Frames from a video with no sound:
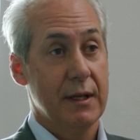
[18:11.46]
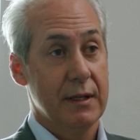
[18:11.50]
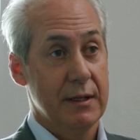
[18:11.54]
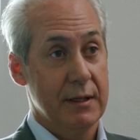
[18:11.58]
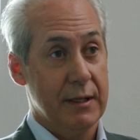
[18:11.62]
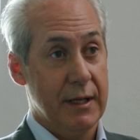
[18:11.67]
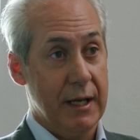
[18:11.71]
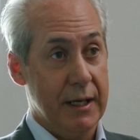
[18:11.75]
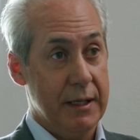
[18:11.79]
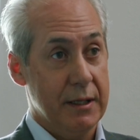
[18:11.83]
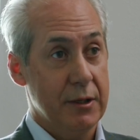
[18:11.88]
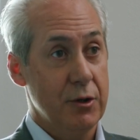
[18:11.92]

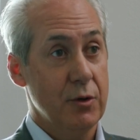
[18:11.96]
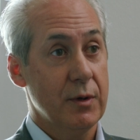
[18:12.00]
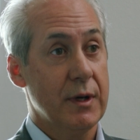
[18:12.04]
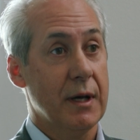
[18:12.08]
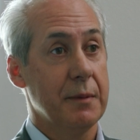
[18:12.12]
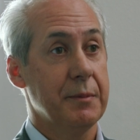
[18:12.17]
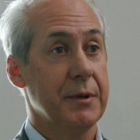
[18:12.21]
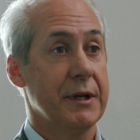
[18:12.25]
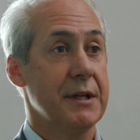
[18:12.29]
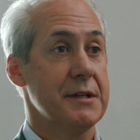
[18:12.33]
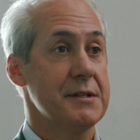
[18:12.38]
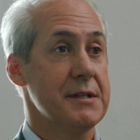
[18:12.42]
Getting new
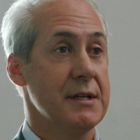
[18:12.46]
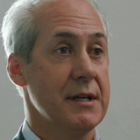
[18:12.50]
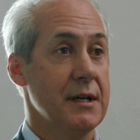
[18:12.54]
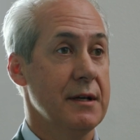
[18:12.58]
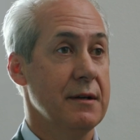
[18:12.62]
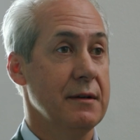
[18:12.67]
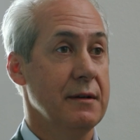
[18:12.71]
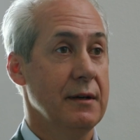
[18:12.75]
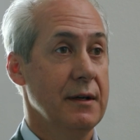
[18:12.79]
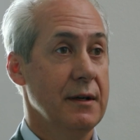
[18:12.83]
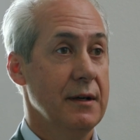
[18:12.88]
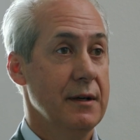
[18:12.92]
companies
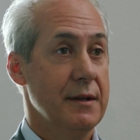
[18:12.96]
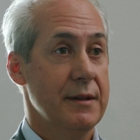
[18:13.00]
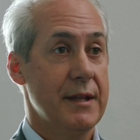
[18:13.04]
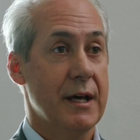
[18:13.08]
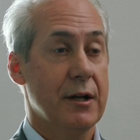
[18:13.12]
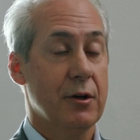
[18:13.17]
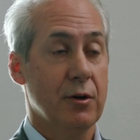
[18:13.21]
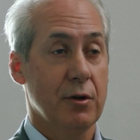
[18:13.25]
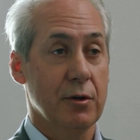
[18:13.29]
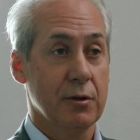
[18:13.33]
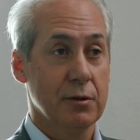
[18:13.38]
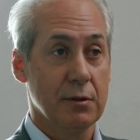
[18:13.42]
in, that
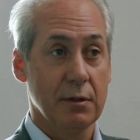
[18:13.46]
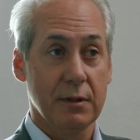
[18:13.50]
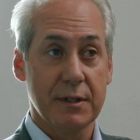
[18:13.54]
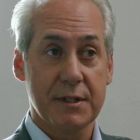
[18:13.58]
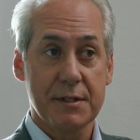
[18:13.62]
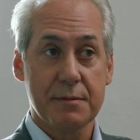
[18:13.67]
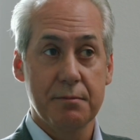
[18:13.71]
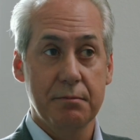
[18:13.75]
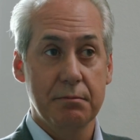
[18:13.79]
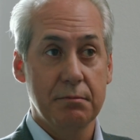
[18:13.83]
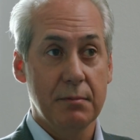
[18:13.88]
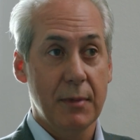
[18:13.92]
hurdle
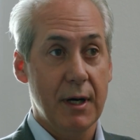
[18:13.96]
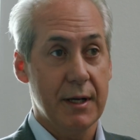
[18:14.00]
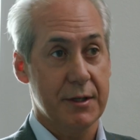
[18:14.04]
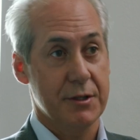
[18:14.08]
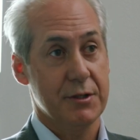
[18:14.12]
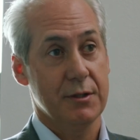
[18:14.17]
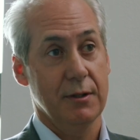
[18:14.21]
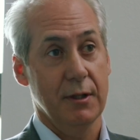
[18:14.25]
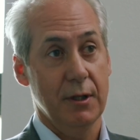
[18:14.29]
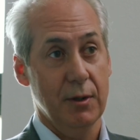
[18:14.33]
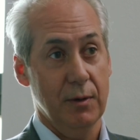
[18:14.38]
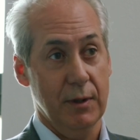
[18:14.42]
is
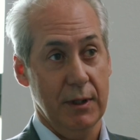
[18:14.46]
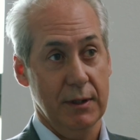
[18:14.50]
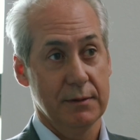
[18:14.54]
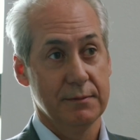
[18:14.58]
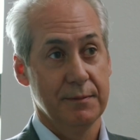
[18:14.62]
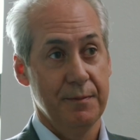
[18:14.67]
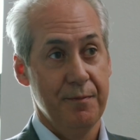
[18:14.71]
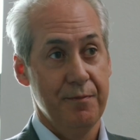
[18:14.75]
much lower,